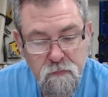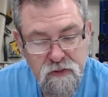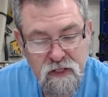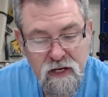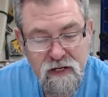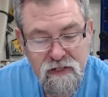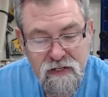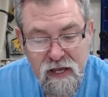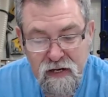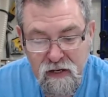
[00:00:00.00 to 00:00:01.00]
But 10
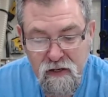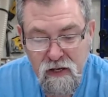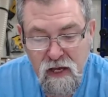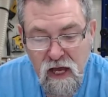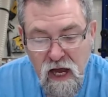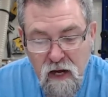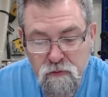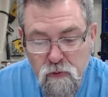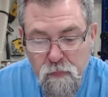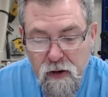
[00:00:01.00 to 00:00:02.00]
years later, I
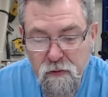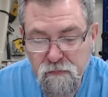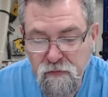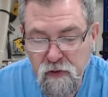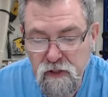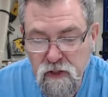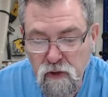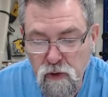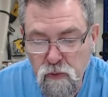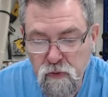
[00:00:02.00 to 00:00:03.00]
was repairing furniture
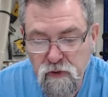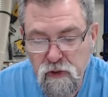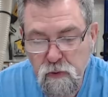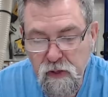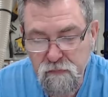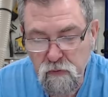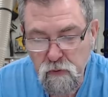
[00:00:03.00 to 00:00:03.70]
glued with the UF